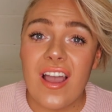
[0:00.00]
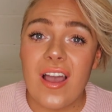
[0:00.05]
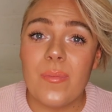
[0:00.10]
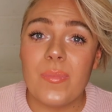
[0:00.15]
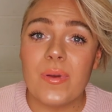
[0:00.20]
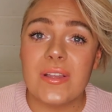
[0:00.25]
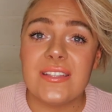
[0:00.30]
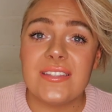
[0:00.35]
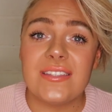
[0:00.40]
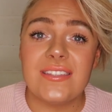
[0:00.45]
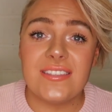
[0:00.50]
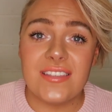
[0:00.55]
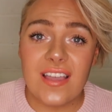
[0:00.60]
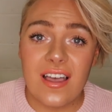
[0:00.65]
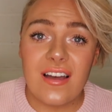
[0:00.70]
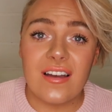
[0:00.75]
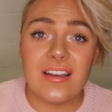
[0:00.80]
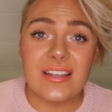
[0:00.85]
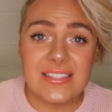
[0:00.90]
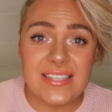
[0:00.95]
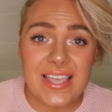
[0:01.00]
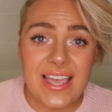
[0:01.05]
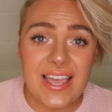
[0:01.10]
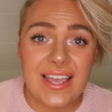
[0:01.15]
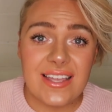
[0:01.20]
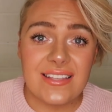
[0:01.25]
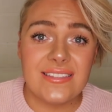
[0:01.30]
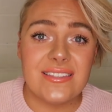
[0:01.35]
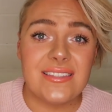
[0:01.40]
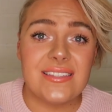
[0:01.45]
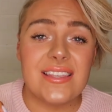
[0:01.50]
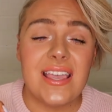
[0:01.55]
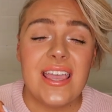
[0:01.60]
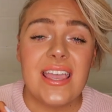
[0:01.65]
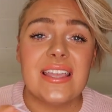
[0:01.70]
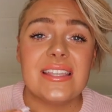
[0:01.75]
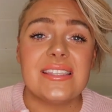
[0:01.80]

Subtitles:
up dark tans